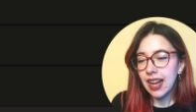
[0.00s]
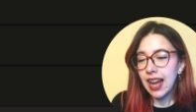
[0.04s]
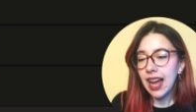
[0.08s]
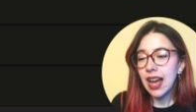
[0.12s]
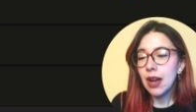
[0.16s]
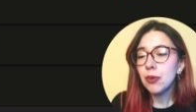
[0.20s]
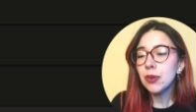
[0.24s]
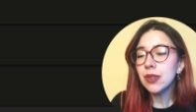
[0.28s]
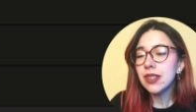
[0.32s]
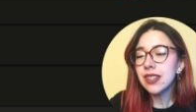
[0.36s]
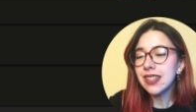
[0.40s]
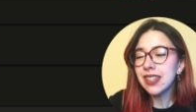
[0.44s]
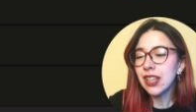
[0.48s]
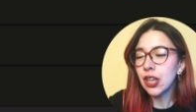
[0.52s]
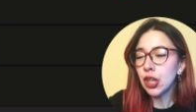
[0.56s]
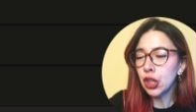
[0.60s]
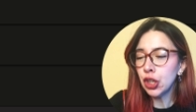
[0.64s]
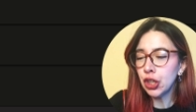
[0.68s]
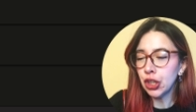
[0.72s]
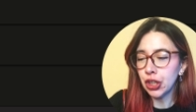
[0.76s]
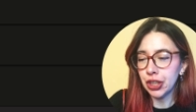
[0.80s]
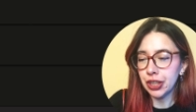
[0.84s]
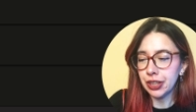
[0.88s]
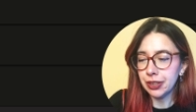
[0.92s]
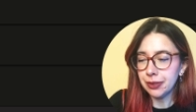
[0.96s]
I would say
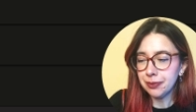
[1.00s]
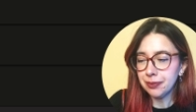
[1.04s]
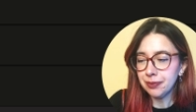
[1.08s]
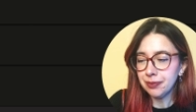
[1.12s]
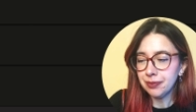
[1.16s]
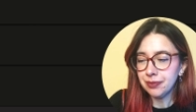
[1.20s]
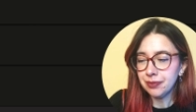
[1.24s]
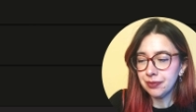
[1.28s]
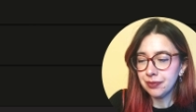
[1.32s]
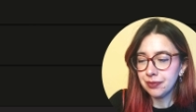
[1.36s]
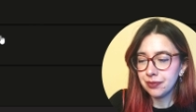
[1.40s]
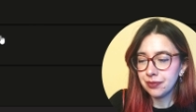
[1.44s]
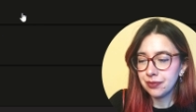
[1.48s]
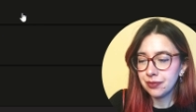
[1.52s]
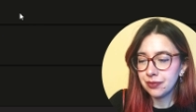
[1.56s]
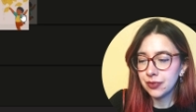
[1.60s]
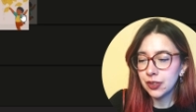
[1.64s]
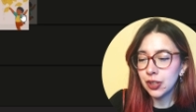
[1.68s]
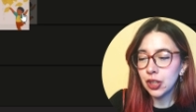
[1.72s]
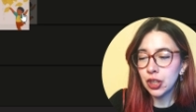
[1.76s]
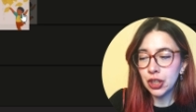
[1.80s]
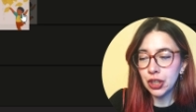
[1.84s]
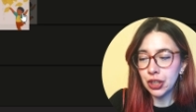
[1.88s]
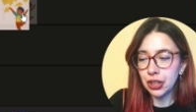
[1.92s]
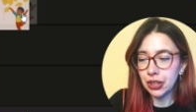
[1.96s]
good.
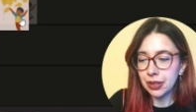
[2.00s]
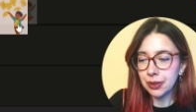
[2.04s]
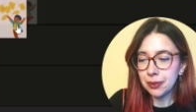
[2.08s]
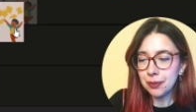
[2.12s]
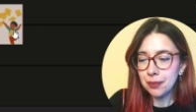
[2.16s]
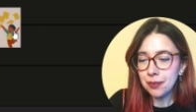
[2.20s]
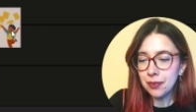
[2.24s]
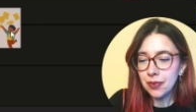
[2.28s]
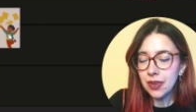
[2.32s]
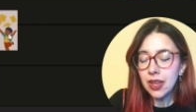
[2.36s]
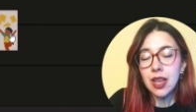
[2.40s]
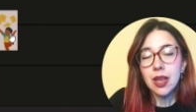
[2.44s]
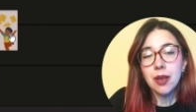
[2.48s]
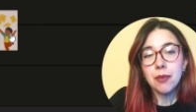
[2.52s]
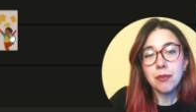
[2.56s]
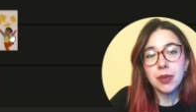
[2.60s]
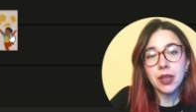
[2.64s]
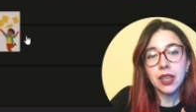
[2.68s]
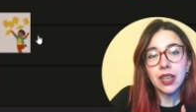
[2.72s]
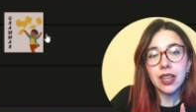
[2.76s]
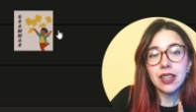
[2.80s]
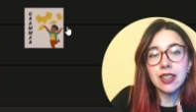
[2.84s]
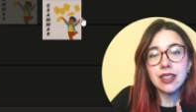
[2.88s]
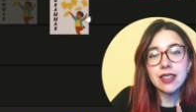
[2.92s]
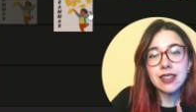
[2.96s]
Good.
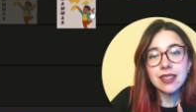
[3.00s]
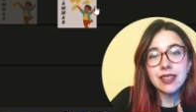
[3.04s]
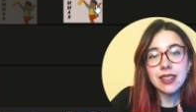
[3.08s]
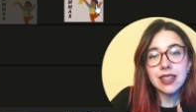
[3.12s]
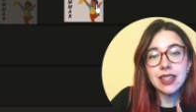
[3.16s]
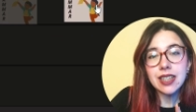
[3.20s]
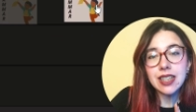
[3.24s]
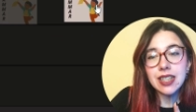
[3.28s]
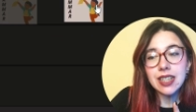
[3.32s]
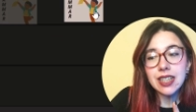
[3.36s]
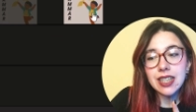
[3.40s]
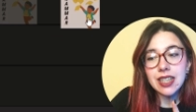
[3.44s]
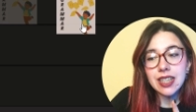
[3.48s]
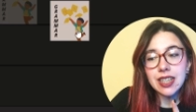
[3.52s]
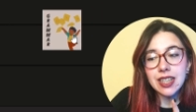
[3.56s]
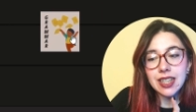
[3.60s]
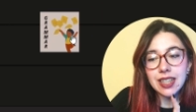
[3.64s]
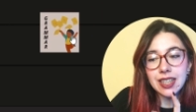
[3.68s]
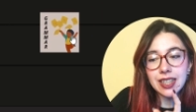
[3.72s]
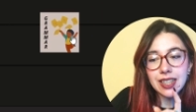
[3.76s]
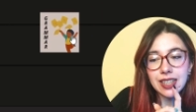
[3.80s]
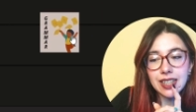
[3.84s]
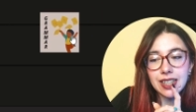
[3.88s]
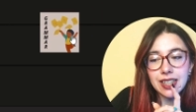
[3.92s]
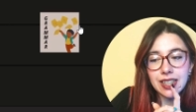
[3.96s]
Because
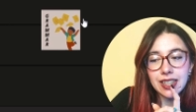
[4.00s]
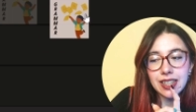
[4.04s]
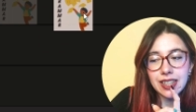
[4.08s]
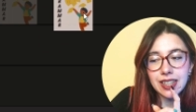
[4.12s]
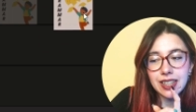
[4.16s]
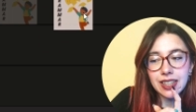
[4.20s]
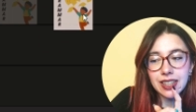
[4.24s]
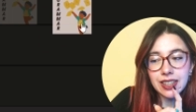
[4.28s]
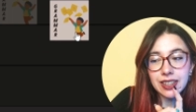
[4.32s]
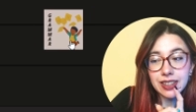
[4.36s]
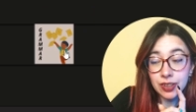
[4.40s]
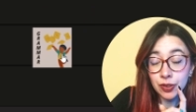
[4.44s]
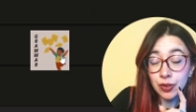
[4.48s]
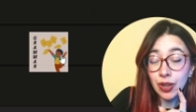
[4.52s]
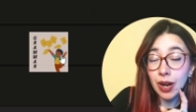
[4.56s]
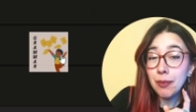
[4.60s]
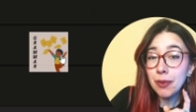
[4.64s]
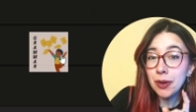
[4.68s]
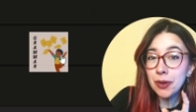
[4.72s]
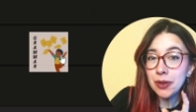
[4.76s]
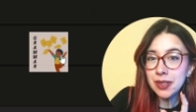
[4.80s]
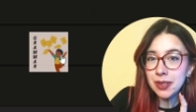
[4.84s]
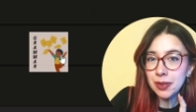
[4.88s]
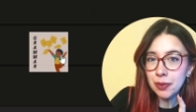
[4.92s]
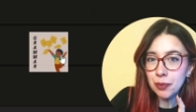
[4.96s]
grammar
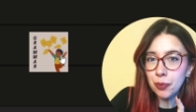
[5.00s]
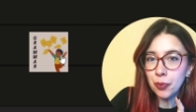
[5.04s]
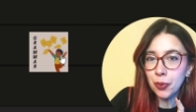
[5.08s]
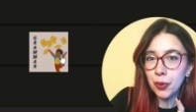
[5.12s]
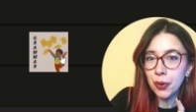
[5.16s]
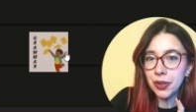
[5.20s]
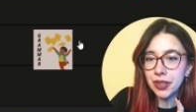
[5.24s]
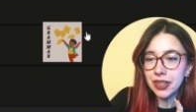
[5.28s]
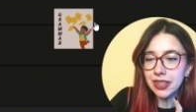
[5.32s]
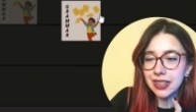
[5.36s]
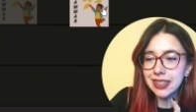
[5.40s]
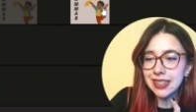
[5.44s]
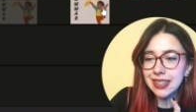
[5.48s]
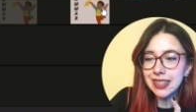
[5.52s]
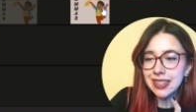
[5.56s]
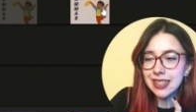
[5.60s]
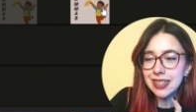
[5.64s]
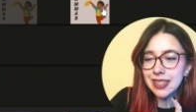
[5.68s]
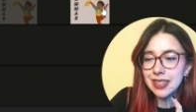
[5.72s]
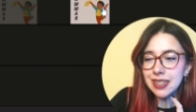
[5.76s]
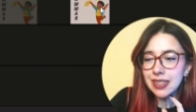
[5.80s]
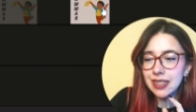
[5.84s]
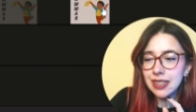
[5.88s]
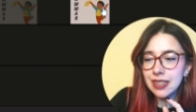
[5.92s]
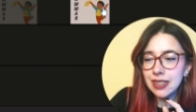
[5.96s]
is
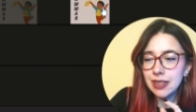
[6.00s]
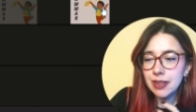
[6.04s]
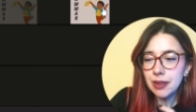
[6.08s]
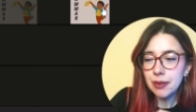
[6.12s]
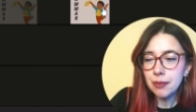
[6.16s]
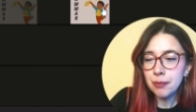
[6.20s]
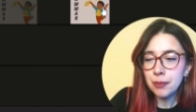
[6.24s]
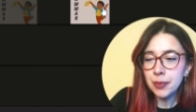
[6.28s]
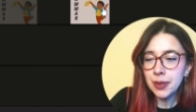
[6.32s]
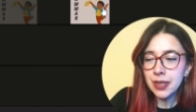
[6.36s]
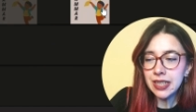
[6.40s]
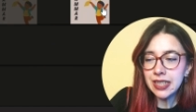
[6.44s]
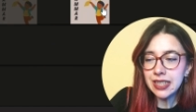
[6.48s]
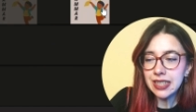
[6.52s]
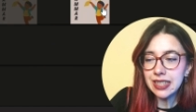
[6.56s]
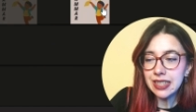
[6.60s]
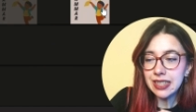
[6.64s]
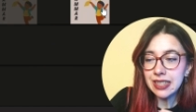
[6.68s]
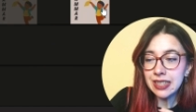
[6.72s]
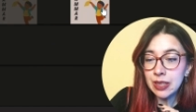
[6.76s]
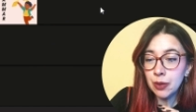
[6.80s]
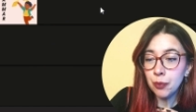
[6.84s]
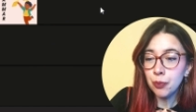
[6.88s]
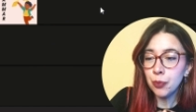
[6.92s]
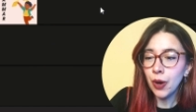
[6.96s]
important, but
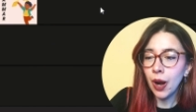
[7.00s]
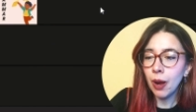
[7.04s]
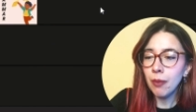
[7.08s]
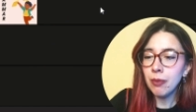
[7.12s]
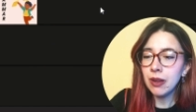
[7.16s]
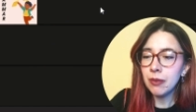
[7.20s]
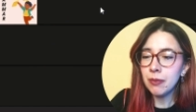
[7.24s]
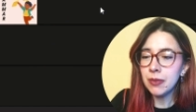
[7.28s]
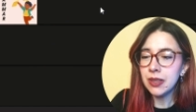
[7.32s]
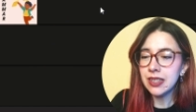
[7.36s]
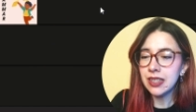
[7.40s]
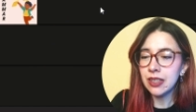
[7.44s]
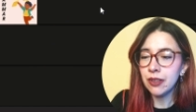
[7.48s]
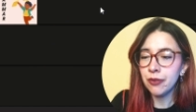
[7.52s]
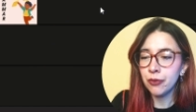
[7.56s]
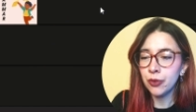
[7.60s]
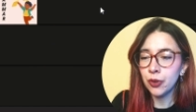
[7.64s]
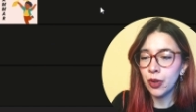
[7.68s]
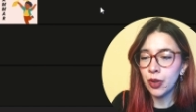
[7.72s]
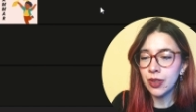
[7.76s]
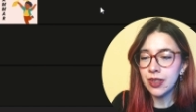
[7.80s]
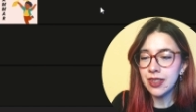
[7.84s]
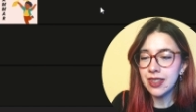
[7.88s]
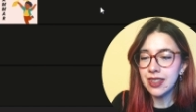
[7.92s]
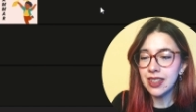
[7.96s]
the problem is if you
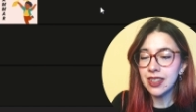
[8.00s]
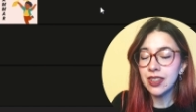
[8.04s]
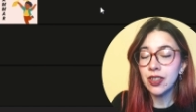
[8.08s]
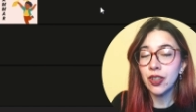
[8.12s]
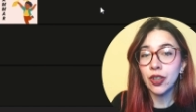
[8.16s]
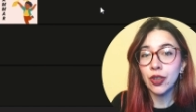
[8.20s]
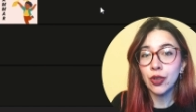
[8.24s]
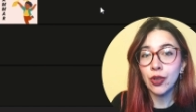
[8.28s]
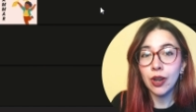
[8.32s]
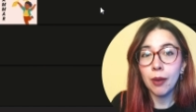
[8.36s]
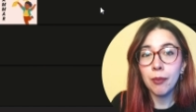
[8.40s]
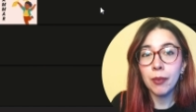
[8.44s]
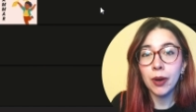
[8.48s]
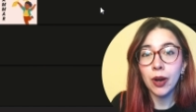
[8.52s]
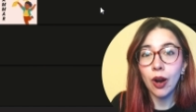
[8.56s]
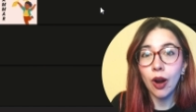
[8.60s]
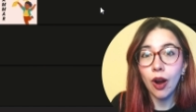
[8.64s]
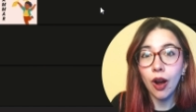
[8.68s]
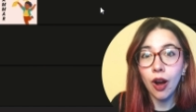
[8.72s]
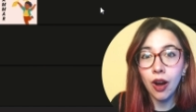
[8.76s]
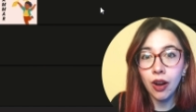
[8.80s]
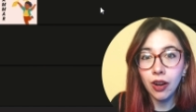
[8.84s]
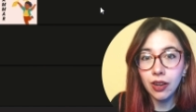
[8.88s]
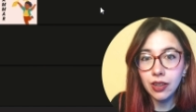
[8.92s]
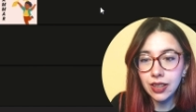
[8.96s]
consider grammar
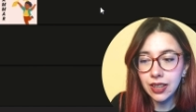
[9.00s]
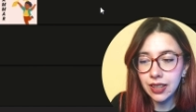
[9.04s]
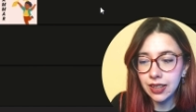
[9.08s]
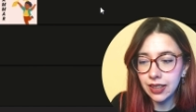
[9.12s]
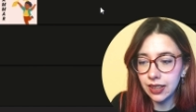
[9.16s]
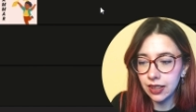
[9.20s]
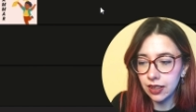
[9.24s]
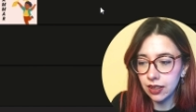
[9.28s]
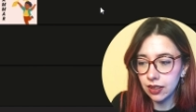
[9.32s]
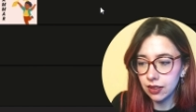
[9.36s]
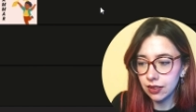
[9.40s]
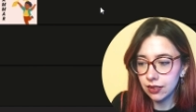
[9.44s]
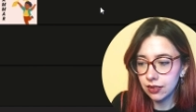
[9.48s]
only,